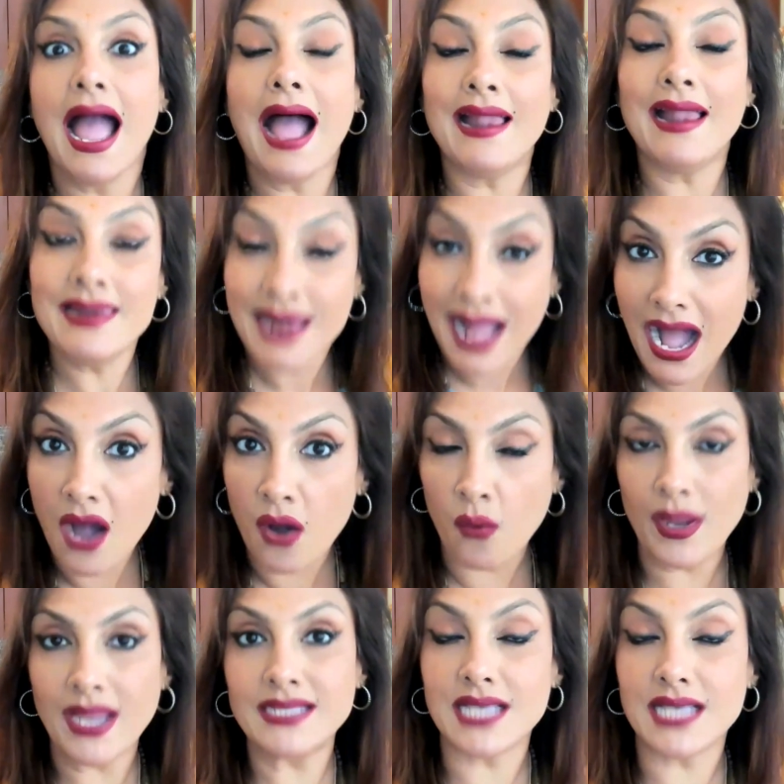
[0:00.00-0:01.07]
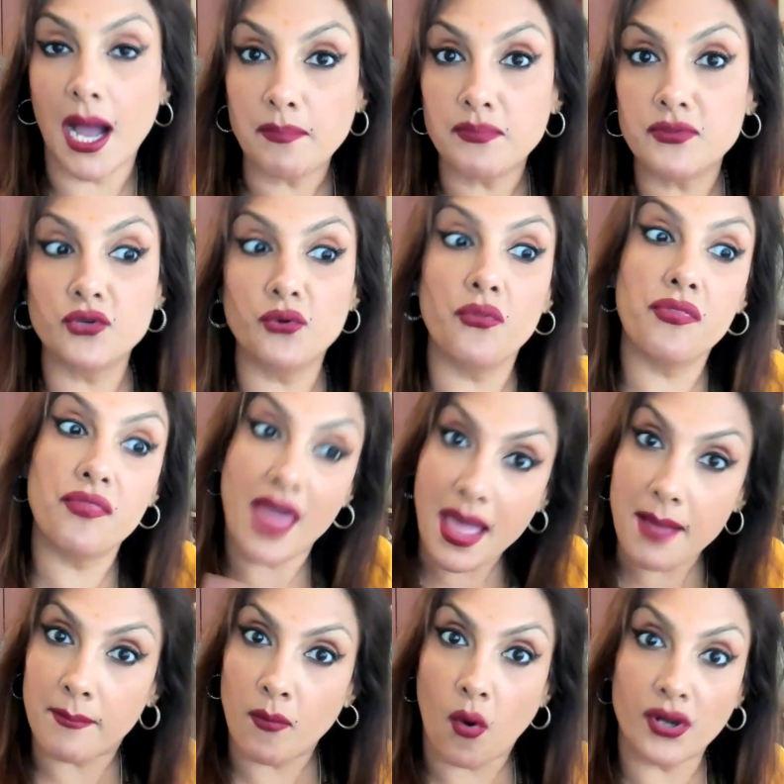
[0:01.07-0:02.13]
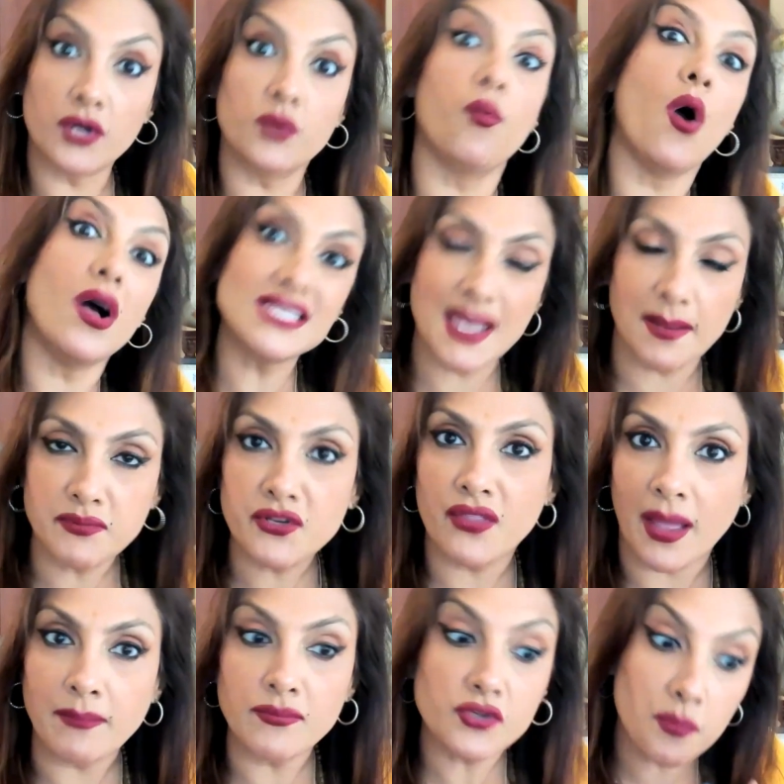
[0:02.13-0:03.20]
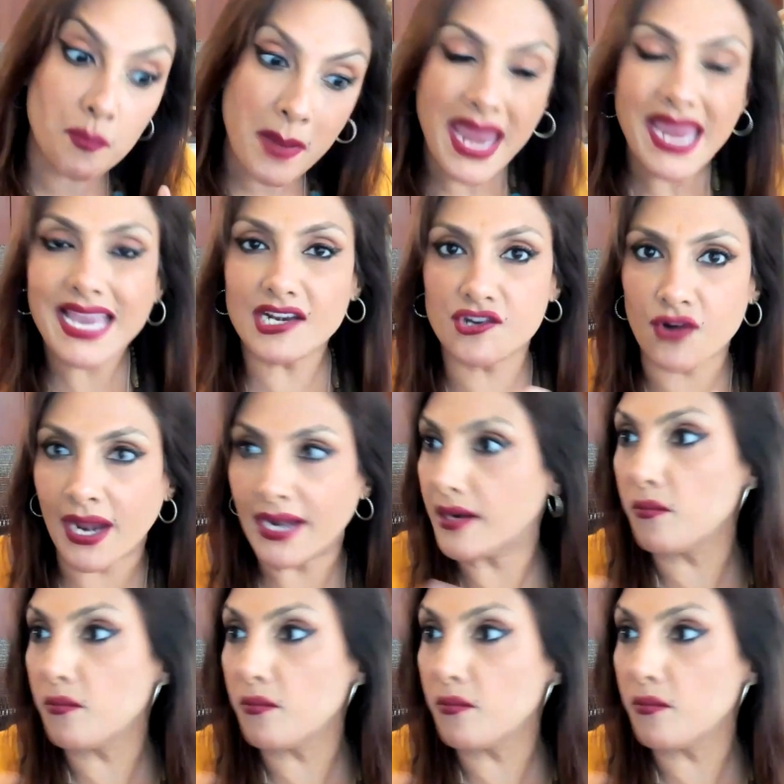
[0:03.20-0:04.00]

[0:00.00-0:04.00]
And now it's up to them, or it was up to them to make it right.